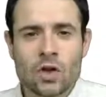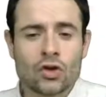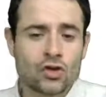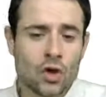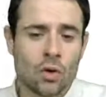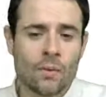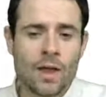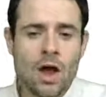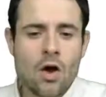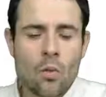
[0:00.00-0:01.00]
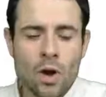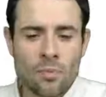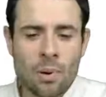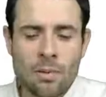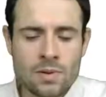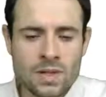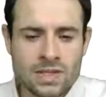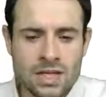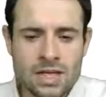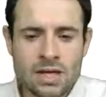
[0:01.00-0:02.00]
So with
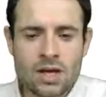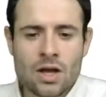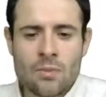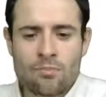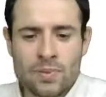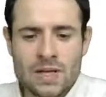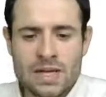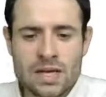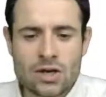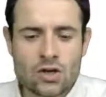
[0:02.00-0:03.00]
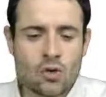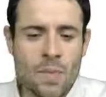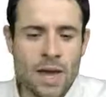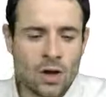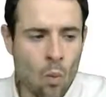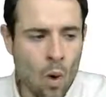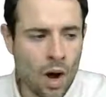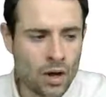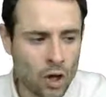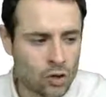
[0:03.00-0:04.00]
probability P, you make
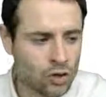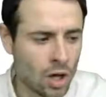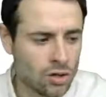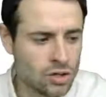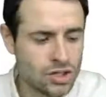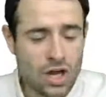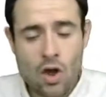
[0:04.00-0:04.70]
$100.